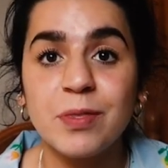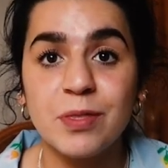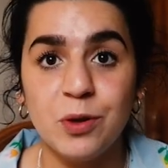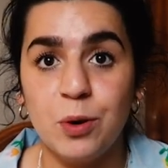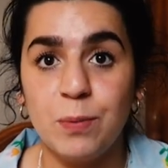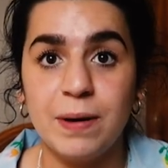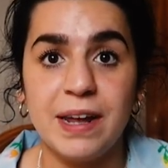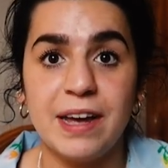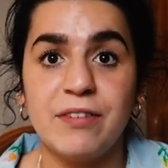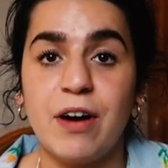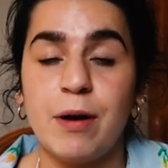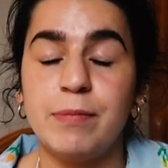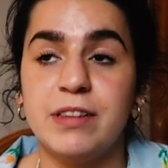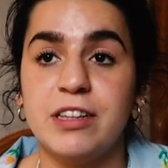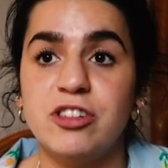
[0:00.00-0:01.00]
normally if
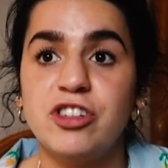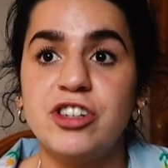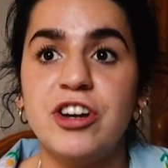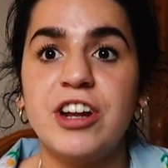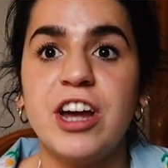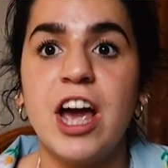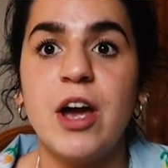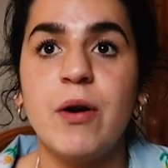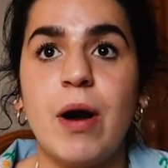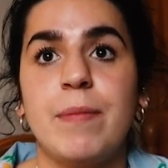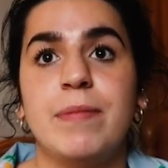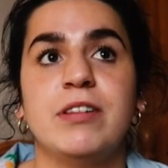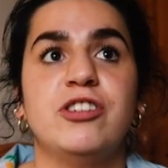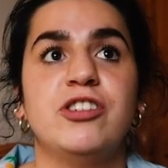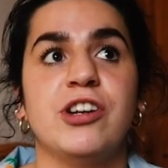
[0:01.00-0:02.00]
I'm in the studio,
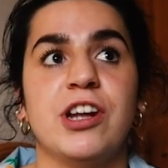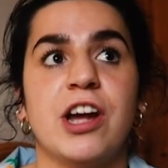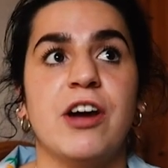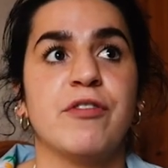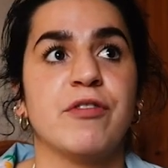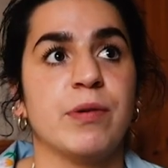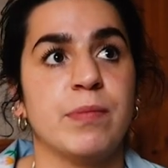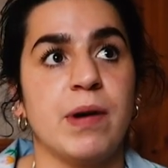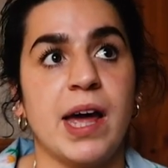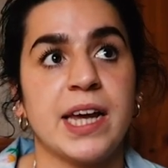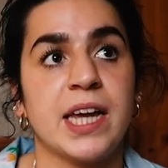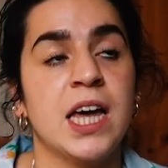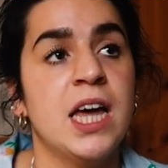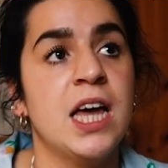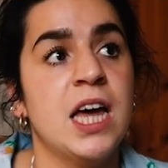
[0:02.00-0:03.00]
I'm in the studio from
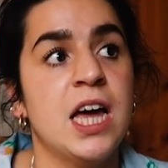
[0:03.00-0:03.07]
like